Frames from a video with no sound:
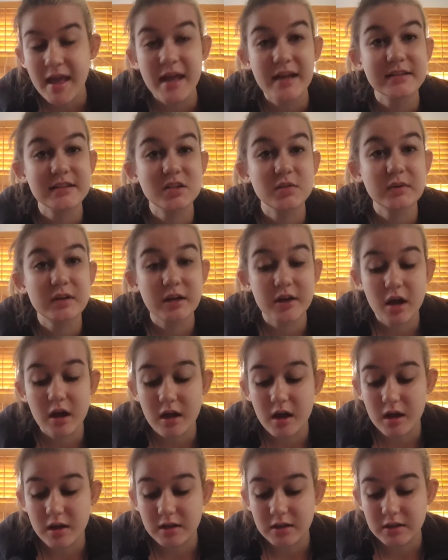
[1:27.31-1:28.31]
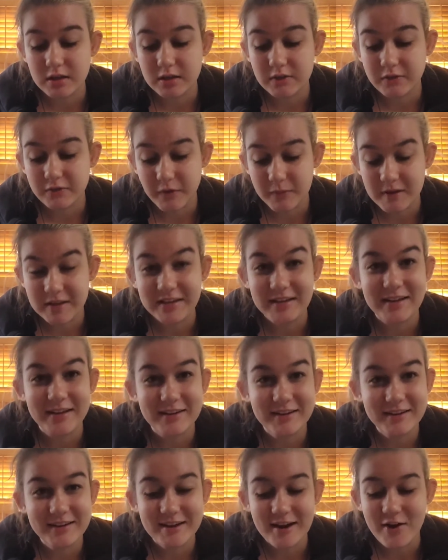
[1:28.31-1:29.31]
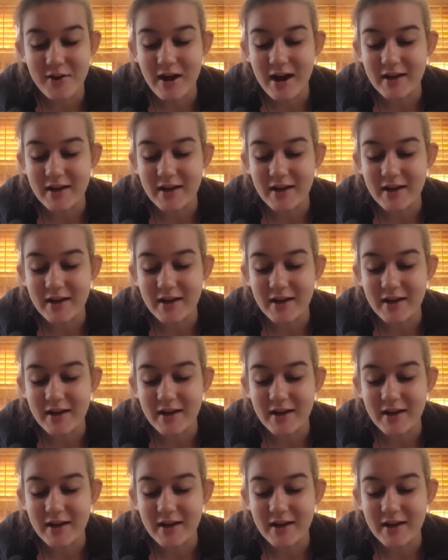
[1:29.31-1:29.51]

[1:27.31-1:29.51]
And so from a year ago,